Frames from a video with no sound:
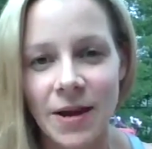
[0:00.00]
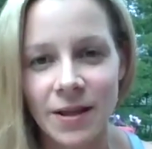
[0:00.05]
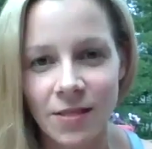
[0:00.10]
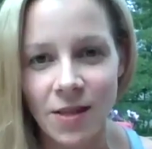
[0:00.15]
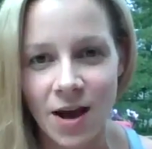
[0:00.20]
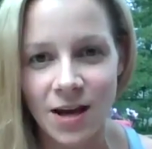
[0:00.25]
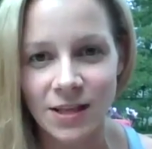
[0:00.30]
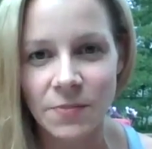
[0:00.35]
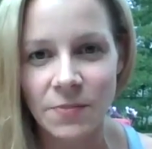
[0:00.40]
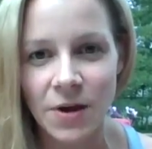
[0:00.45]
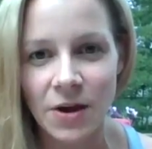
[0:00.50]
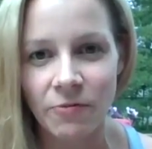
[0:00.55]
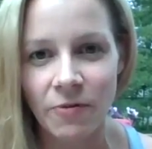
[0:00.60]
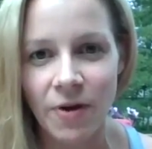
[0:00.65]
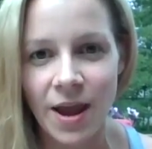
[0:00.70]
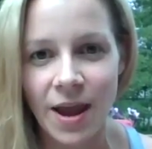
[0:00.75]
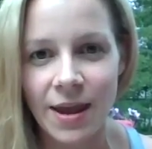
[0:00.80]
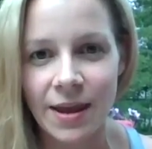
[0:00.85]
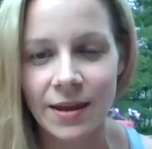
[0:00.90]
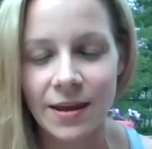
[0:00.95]
I lost my
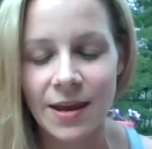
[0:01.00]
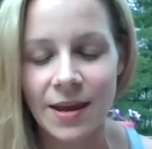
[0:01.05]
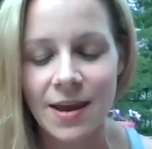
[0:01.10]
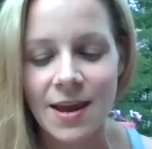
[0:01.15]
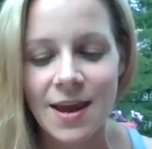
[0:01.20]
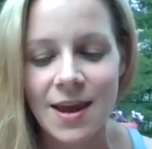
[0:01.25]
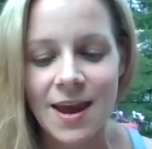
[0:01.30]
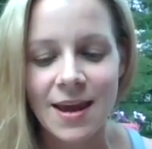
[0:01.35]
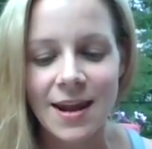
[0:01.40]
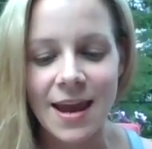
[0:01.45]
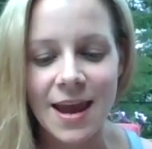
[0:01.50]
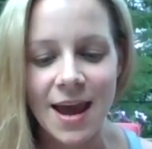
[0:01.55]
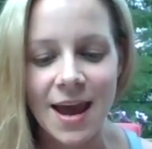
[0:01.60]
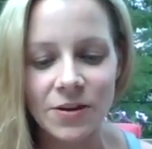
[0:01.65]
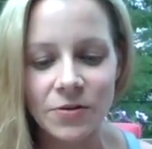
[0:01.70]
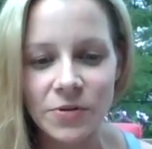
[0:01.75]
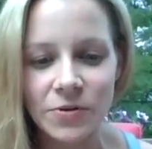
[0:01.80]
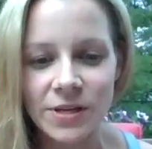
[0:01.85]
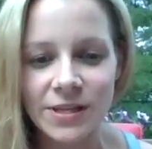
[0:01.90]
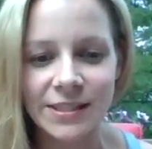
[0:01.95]
rank. And I
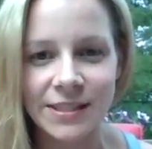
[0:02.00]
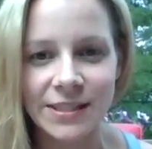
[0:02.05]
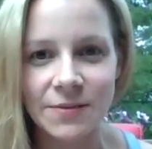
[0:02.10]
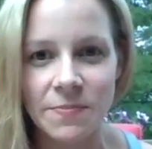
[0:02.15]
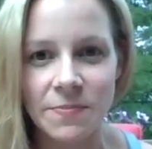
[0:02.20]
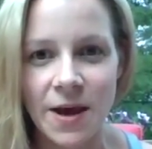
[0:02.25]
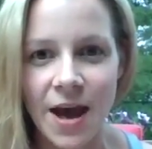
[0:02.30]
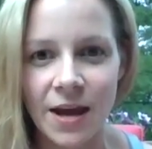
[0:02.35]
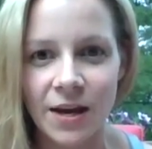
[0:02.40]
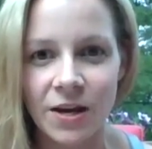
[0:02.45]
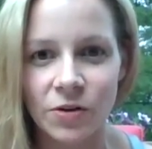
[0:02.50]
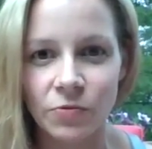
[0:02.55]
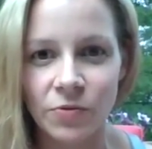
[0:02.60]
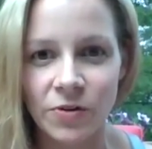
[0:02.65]
had to really sit back and